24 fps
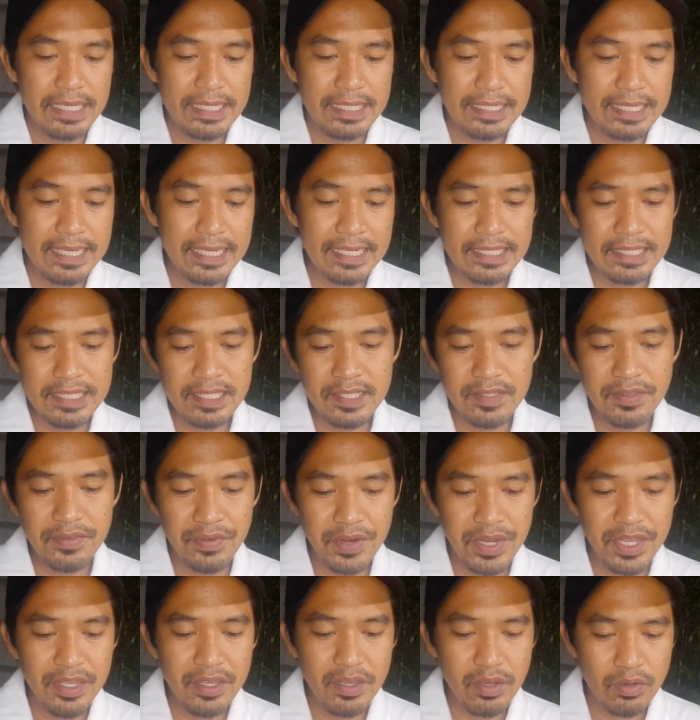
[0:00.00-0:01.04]
Get at least
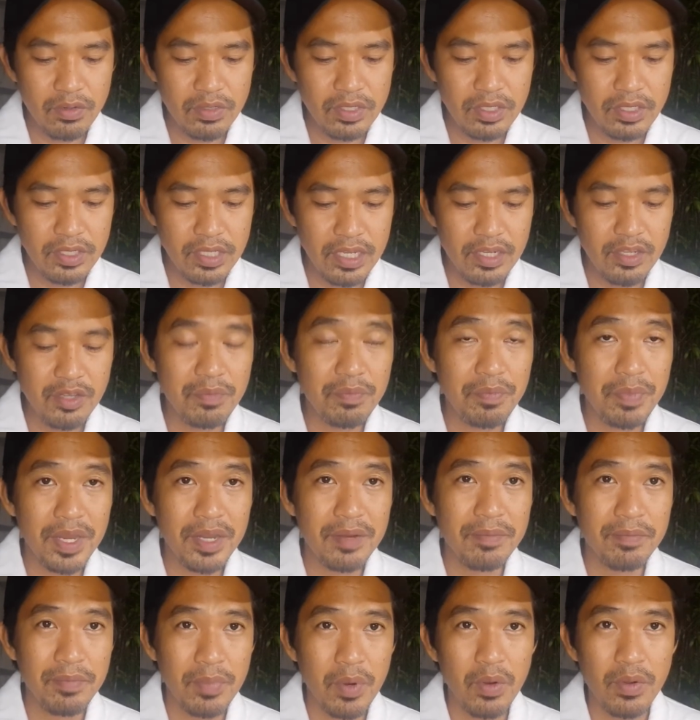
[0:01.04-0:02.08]
three quotes and compare
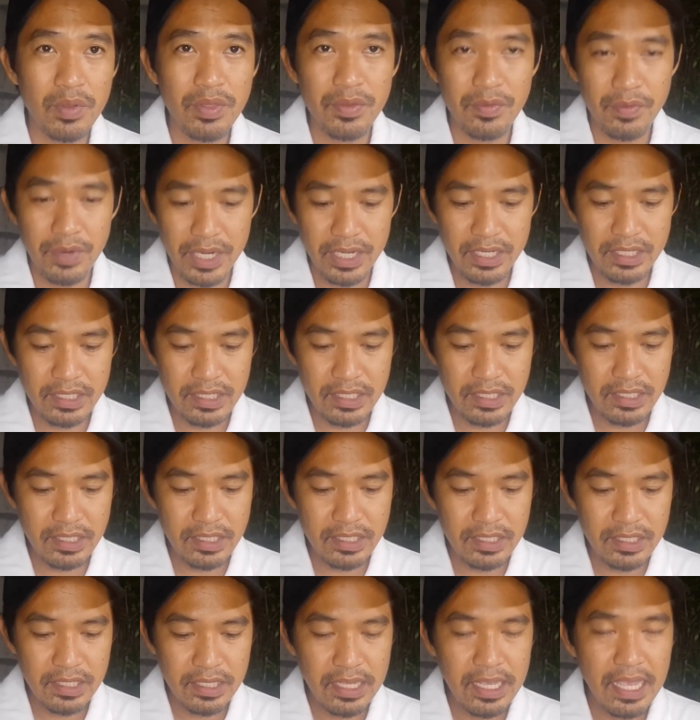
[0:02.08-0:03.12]
both rates
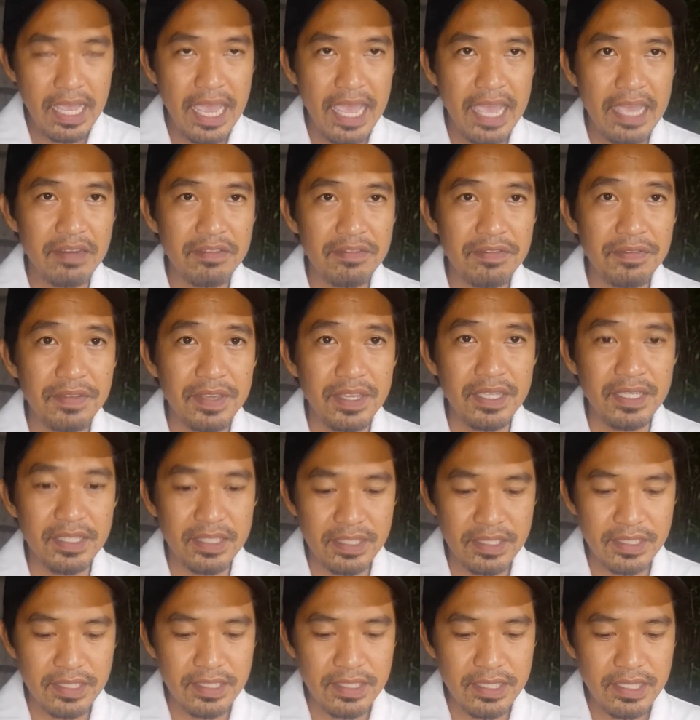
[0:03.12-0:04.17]
and
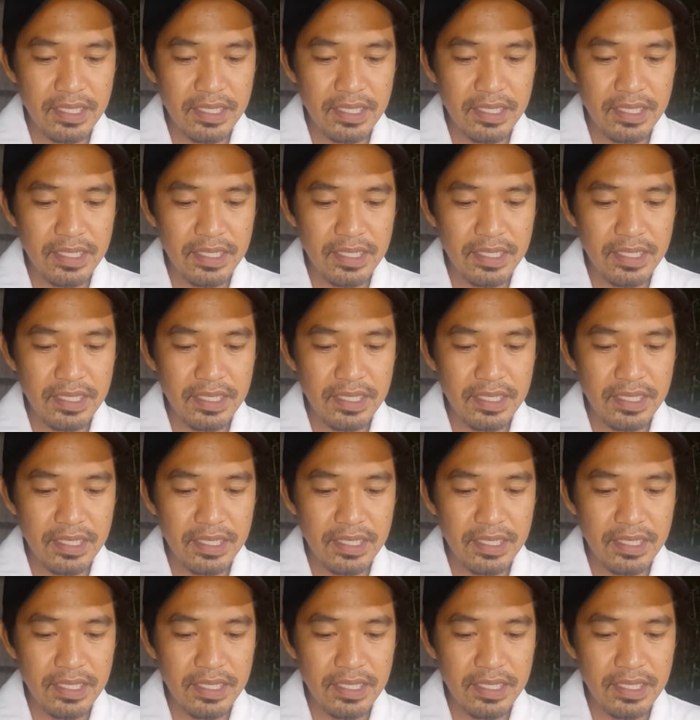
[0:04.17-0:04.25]
fees.